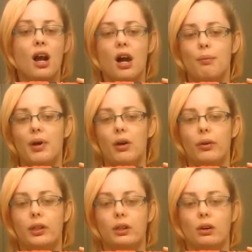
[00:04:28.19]

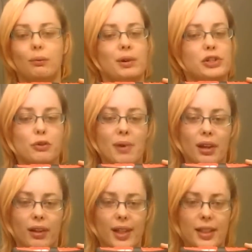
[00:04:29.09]
about, you know, what's your
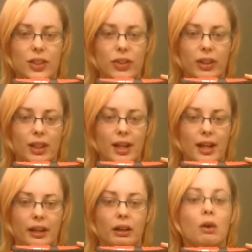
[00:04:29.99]
medical history
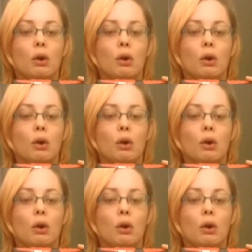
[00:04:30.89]
like,